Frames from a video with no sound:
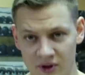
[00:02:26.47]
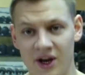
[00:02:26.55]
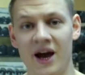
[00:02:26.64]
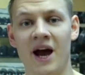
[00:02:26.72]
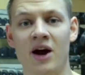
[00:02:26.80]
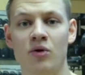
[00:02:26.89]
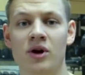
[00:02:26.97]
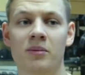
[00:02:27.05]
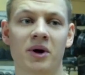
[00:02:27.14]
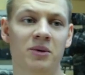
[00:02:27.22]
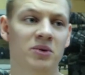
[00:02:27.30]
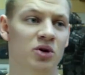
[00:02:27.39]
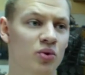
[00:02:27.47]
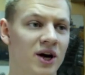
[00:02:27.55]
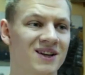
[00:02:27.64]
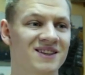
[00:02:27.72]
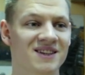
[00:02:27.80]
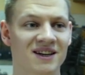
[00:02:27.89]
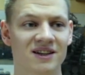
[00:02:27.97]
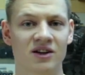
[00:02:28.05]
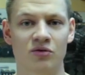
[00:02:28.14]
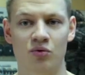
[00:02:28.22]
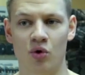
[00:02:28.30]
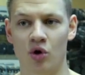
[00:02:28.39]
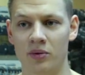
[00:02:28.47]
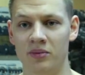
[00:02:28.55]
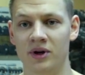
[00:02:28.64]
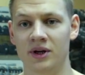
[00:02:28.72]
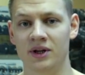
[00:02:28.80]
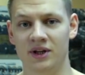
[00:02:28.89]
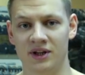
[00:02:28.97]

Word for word: The area may be red, tender, warm,